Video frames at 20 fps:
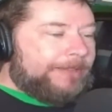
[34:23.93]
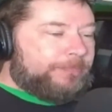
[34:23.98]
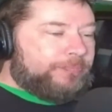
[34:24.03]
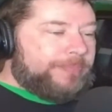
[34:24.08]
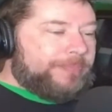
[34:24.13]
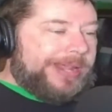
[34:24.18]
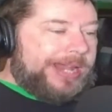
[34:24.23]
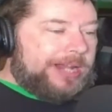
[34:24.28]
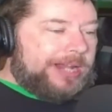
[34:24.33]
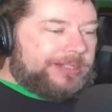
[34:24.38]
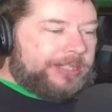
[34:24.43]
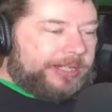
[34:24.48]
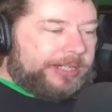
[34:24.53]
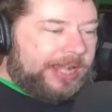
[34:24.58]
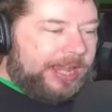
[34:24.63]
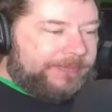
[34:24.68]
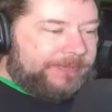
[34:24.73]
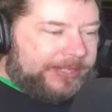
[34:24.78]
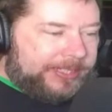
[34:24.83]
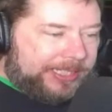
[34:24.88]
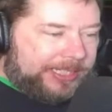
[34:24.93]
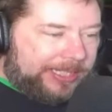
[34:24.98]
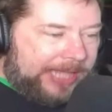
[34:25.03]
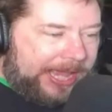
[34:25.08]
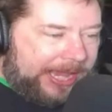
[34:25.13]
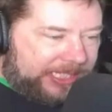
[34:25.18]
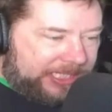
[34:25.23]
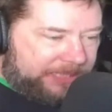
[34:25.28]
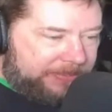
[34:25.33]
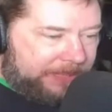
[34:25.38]
Male took off his
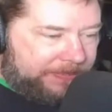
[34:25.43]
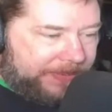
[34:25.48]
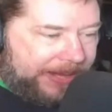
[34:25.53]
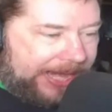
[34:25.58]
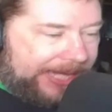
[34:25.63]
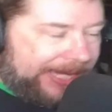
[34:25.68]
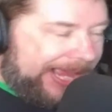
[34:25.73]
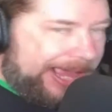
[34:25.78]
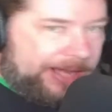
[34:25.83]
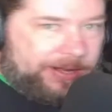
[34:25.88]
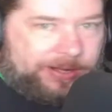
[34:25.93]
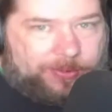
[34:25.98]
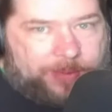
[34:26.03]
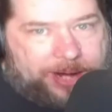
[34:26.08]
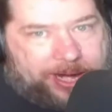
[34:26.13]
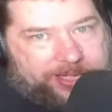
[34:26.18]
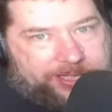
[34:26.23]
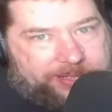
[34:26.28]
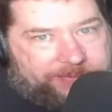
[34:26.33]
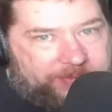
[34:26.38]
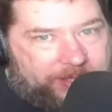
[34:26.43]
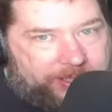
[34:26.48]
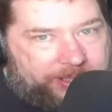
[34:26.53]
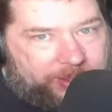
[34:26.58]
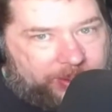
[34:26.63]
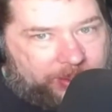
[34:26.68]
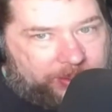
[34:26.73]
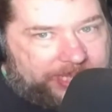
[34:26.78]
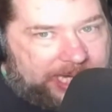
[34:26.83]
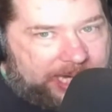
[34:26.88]
colostomy bag. I don't know why it's a fucking
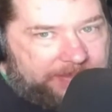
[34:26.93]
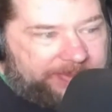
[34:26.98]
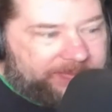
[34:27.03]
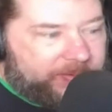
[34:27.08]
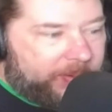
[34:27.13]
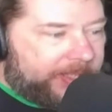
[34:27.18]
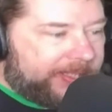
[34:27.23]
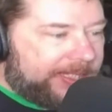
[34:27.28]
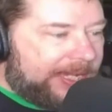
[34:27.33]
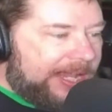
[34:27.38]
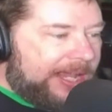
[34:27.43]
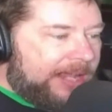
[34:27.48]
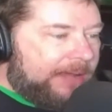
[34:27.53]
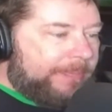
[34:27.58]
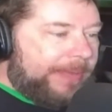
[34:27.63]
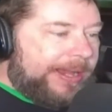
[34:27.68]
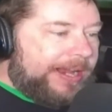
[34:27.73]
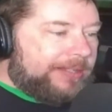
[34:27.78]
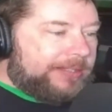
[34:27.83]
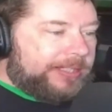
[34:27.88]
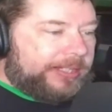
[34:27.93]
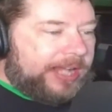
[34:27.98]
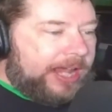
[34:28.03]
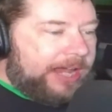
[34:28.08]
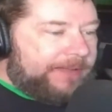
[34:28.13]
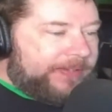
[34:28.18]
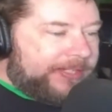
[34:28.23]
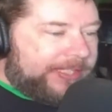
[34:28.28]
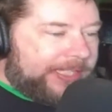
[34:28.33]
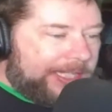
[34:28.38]
old timey voice. Male took
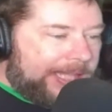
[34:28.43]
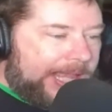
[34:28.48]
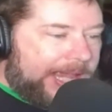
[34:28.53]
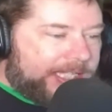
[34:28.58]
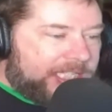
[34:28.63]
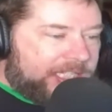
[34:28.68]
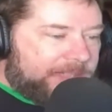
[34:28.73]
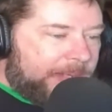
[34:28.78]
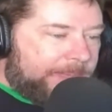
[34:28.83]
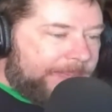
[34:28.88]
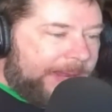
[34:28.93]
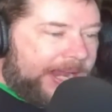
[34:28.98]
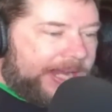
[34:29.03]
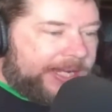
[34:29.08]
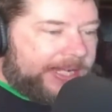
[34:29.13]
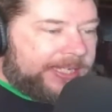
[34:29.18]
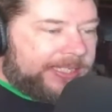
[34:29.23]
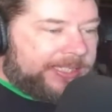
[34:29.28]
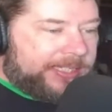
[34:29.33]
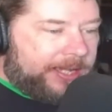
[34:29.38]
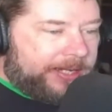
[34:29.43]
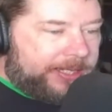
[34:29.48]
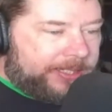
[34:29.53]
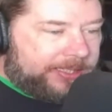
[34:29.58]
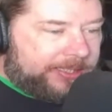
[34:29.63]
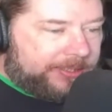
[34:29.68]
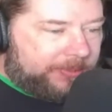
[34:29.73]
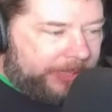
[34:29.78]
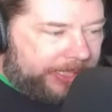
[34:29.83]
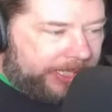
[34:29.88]
off his colostomy bag and started
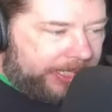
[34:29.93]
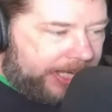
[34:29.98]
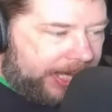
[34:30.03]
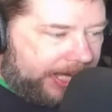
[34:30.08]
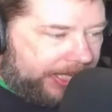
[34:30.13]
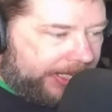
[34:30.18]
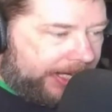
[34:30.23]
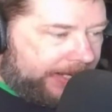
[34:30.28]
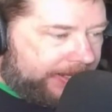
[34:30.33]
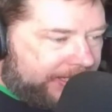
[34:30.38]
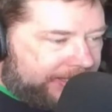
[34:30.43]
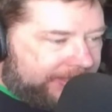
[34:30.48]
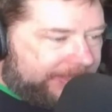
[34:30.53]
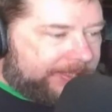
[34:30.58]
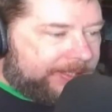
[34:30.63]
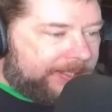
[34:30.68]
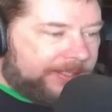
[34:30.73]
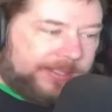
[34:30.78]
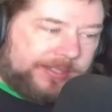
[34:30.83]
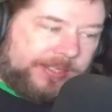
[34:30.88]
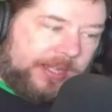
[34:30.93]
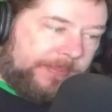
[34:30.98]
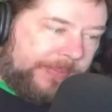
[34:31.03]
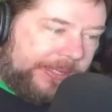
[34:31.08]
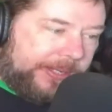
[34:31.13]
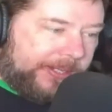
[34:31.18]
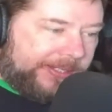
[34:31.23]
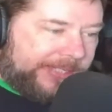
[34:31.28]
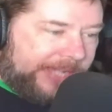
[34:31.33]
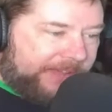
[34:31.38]
swinging it at others. Some
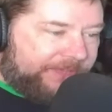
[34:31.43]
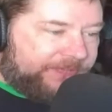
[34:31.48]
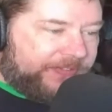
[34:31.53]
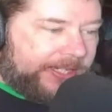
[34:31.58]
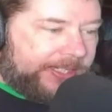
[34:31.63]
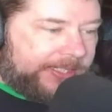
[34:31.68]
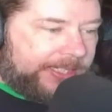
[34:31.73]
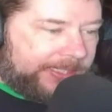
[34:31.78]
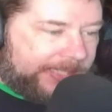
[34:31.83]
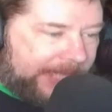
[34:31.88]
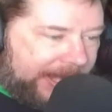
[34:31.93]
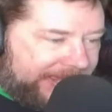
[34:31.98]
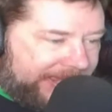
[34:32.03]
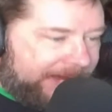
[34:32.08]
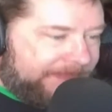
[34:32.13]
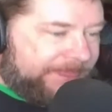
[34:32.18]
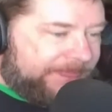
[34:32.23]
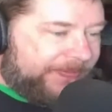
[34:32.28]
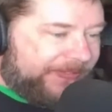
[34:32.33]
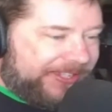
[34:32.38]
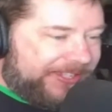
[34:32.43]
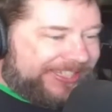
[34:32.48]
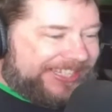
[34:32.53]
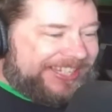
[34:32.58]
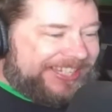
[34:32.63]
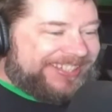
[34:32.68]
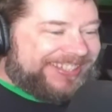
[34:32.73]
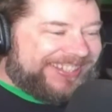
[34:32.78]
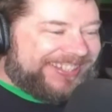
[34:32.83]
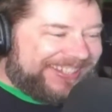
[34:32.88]
units have feces on them.
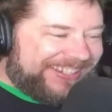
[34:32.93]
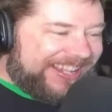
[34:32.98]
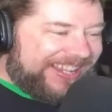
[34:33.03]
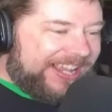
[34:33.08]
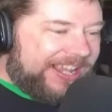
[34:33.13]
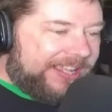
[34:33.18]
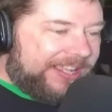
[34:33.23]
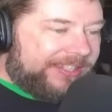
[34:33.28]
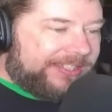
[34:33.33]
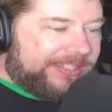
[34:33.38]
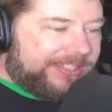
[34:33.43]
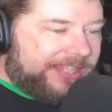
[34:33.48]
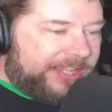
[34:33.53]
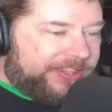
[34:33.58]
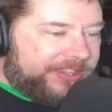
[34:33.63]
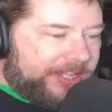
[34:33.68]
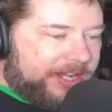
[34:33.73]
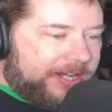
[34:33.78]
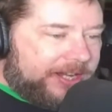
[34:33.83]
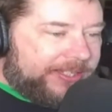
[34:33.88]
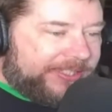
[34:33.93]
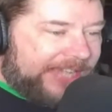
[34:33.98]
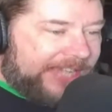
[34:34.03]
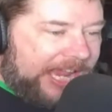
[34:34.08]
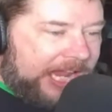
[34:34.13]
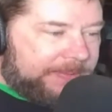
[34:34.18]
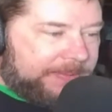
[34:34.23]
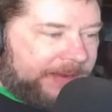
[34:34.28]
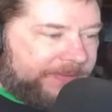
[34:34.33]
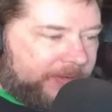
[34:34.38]
This is this is the third
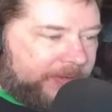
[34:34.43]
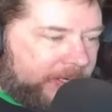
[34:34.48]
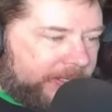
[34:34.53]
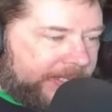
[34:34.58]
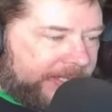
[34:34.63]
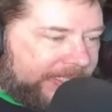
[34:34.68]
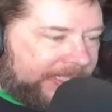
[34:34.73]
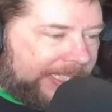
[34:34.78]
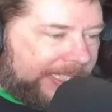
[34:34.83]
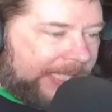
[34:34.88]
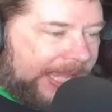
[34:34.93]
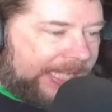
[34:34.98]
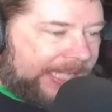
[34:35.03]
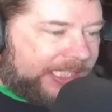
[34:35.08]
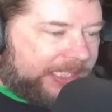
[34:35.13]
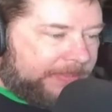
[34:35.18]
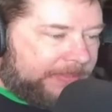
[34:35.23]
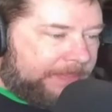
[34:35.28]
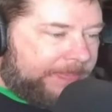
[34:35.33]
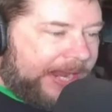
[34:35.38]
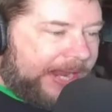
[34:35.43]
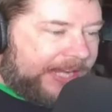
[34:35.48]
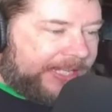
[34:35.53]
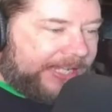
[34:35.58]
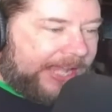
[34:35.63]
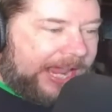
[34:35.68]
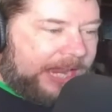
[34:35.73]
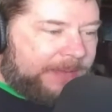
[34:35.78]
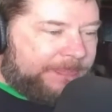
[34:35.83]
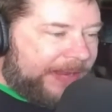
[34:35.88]
time I've heard this colostomy bag
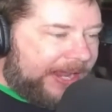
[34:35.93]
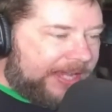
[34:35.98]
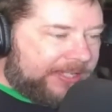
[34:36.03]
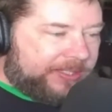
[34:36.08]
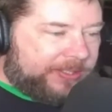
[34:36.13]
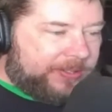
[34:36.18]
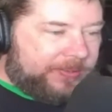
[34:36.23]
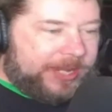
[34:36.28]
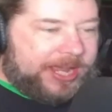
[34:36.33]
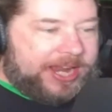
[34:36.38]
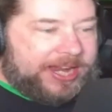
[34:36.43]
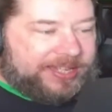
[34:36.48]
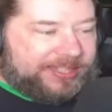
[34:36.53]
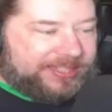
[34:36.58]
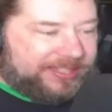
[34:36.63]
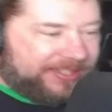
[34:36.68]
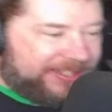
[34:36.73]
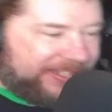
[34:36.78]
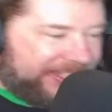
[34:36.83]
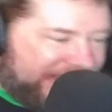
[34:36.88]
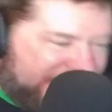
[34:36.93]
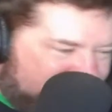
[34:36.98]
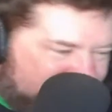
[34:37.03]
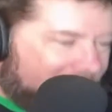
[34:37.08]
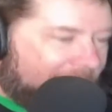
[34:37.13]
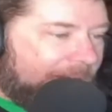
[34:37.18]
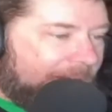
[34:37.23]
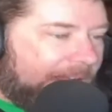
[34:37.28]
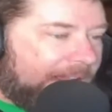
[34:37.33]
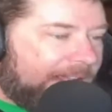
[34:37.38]
guy past two nights.
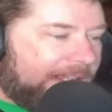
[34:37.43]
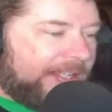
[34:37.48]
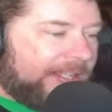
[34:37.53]
Ew.